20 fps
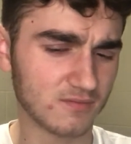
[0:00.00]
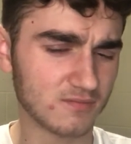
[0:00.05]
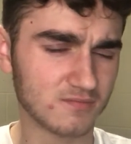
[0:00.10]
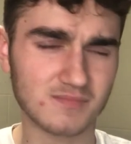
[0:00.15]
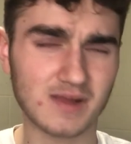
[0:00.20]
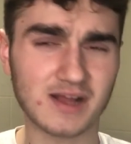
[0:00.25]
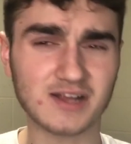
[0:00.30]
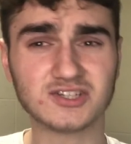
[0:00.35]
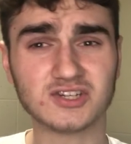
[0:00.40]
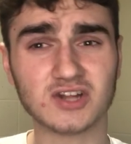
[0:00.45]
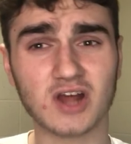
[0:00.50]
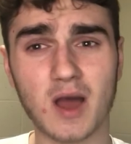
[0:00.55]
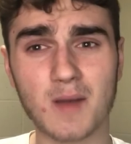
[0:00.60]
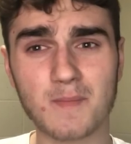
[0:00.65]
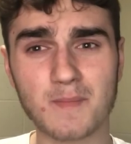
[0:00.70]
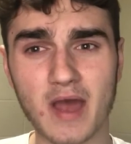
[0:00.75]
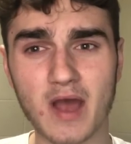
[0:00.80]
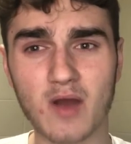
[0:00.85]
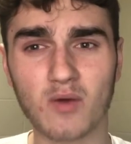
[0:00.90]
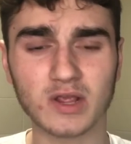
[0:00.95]
Manchester United are
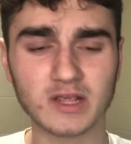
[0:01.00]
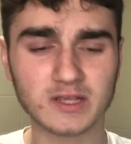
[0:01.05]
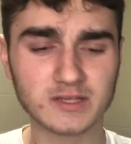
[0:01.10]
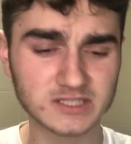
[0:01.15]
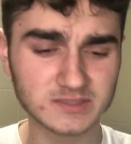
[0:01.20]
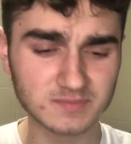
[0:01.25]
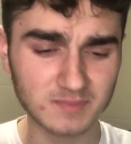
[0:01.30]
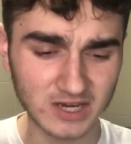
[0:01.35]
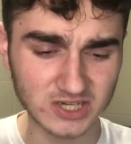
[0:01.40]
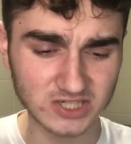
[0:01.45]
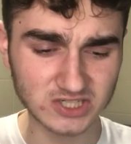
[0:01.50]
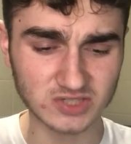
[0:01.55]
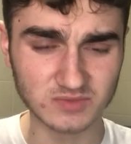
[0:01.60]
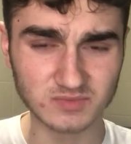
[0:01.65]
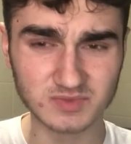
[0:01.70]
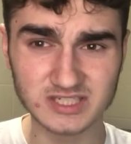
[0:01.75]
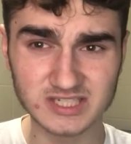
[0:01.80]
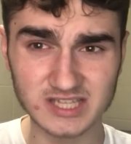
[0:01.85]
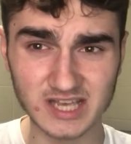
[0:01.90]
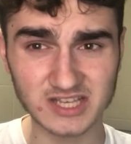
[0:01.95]
better. We smashed them
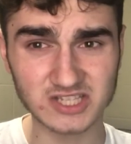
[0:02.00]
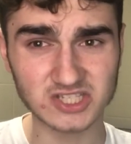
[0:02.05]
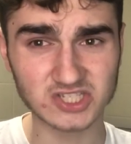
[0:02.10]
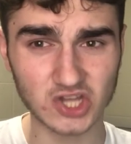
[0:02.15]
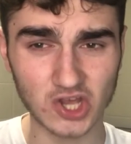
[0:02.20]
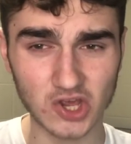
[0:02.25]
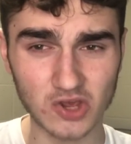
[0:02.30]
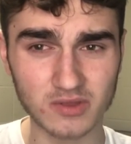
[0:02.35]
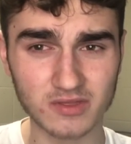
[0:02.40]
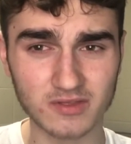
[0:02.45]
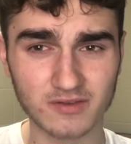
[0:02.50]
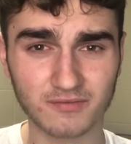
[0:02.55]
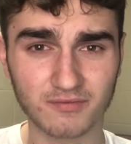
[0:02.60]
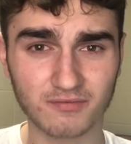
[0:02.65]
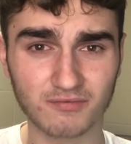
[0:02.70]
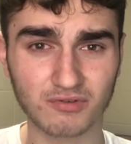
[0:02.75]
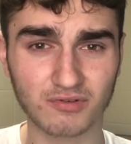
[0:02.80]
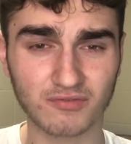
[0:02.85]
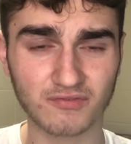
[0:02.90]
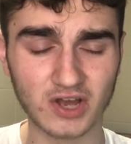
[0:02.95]
6-2 in the
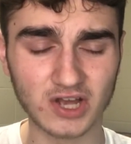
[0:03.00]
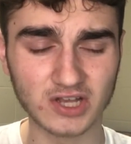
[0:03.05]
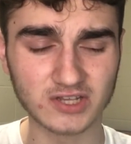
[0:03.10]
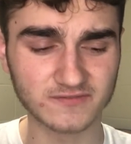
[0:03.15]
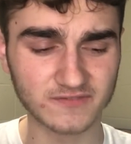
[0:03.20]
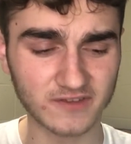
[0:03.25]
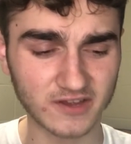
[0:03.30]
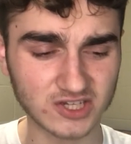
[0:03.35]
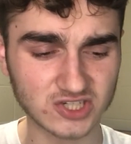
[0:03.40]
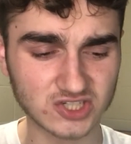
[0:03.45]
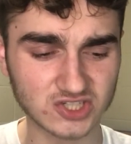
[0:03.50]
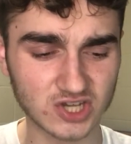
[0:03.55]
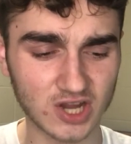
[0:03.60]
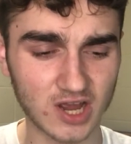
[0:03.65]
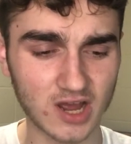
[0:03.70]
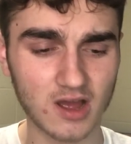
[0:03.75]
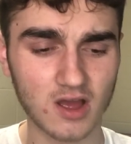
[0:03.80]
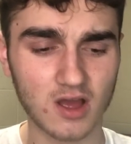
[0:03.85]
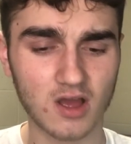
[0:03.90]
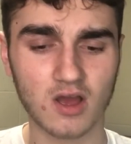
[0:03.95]
reverse
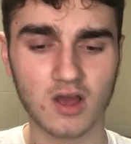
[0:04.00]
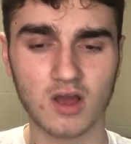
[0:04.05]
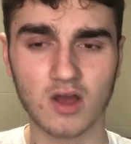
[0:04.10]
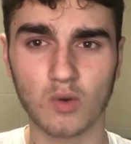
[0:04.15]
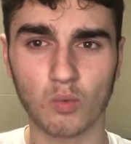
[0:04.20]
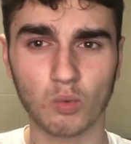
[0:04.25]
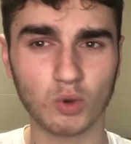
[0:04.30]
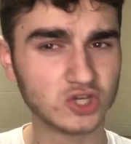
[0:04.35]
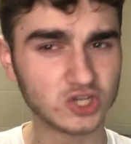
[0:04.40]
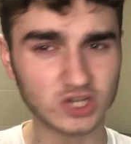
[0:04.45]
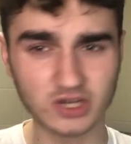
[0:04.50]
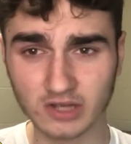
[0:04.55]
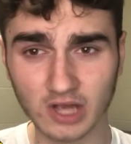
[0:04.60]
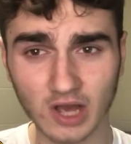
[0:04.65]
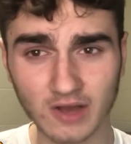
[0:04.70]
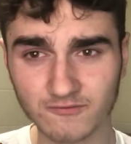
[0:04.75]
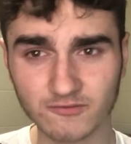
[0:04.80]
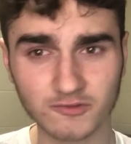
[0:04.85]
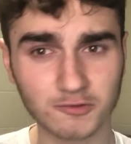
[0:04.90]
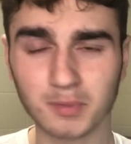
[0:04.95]
fixture. We should
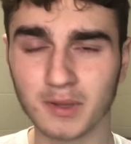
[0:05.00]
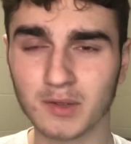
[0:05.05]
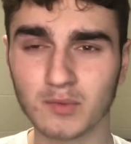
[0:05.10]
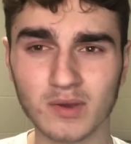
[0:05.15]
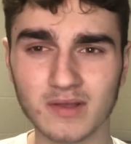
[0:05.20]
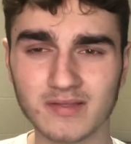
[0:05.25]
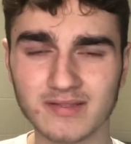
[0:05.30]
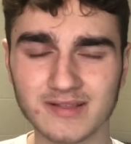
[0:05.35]
comfortably win